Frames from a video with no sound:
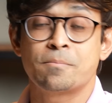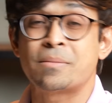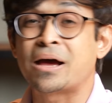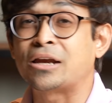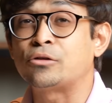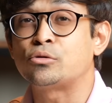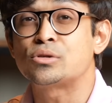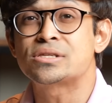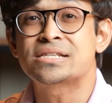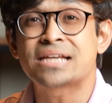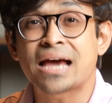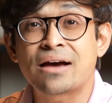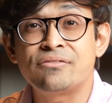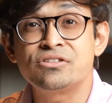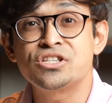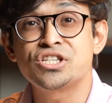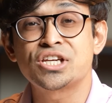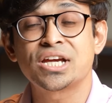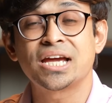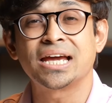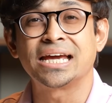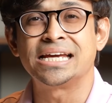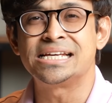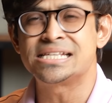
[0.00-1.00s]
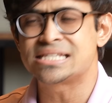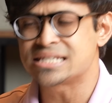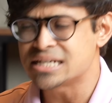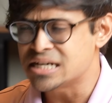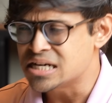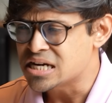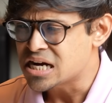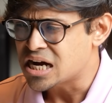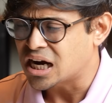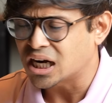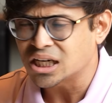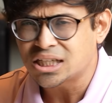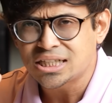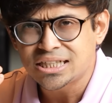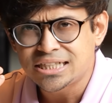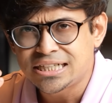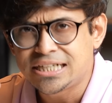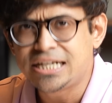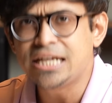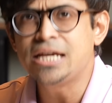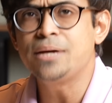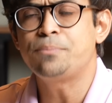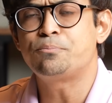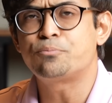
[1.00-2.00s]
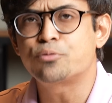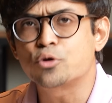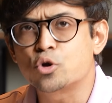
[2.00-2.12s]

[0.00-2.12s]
Manual scavenging is a deep